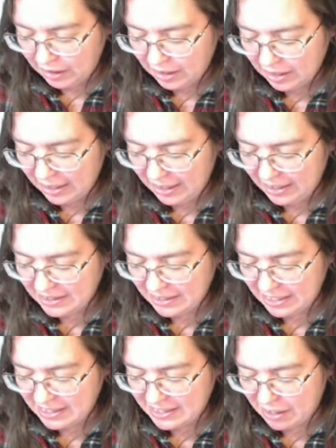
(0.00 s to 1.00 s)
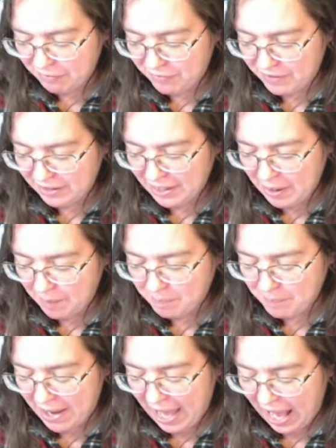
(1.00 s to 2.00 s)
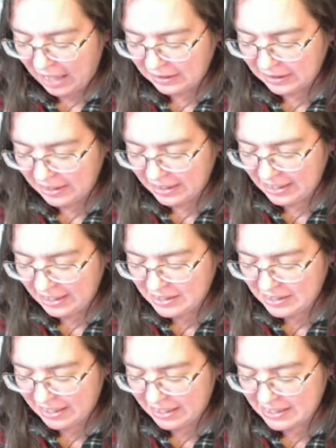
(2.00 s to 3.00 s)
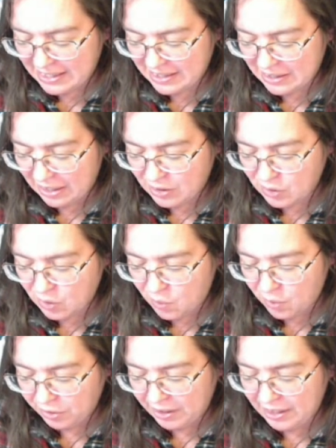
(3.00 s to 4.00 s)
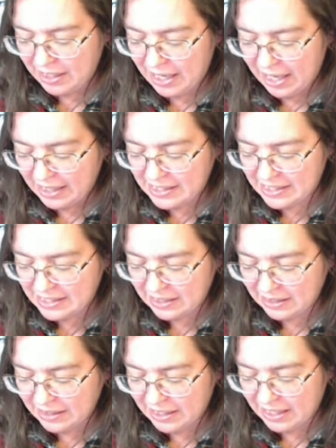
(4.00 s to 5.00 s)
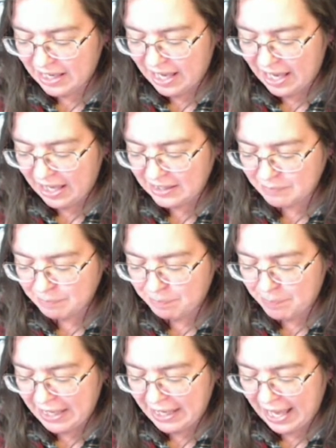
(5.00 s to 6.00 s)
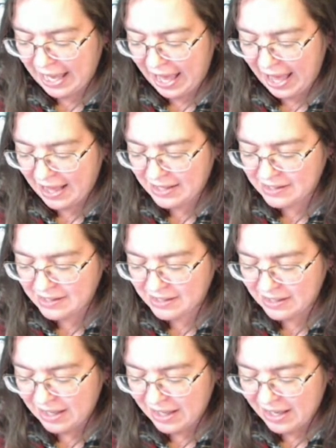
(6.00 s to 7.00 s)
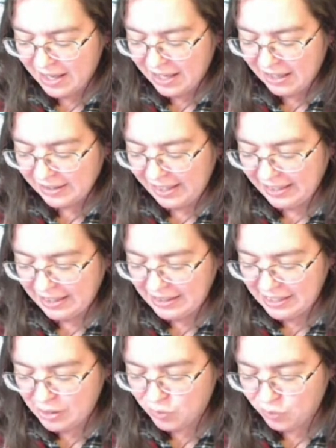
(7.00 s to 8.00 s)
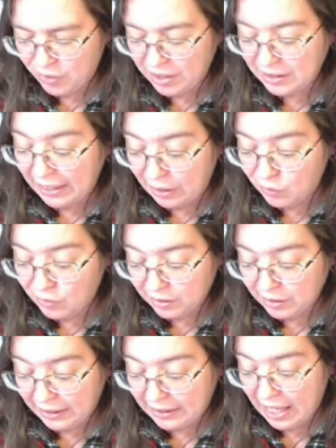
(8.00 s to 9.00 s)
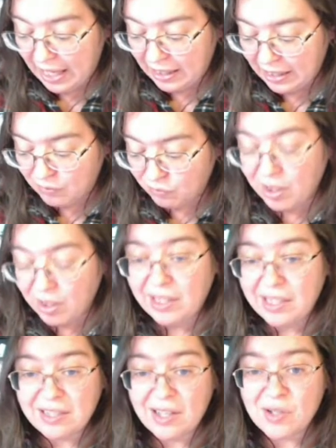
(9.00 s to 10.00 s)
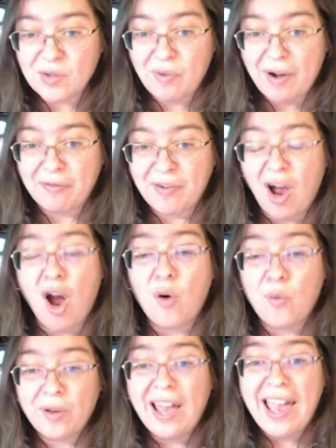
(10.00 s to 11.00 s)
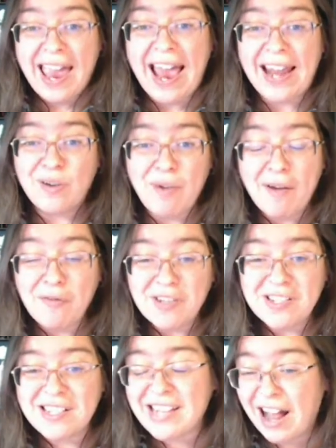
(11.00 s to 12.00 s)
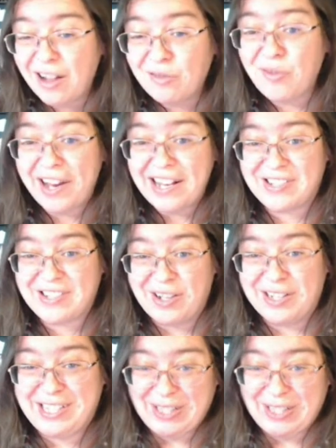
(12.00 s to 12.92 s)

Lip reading: It's definitely up my alley. It's quirky and silly, but it has like these it really does reference. Oh, and it references Hellraiser too.